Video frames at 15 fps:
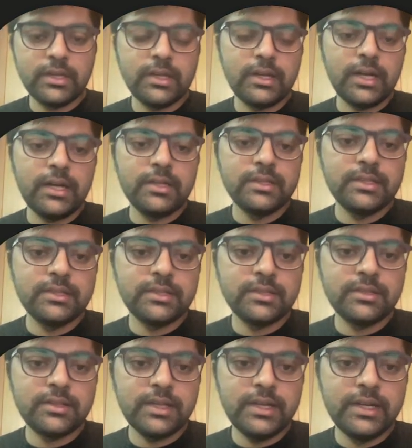right, this
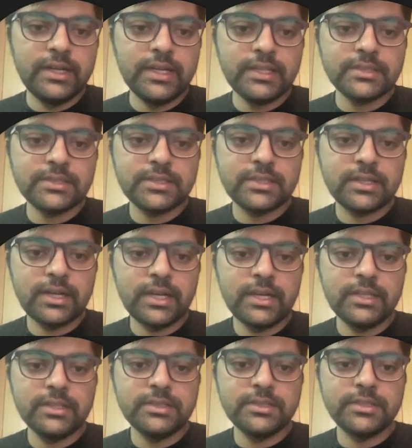is index
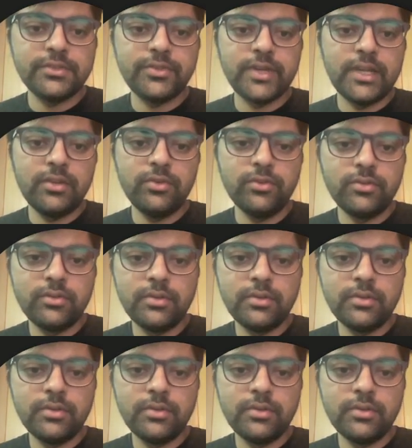and this is value.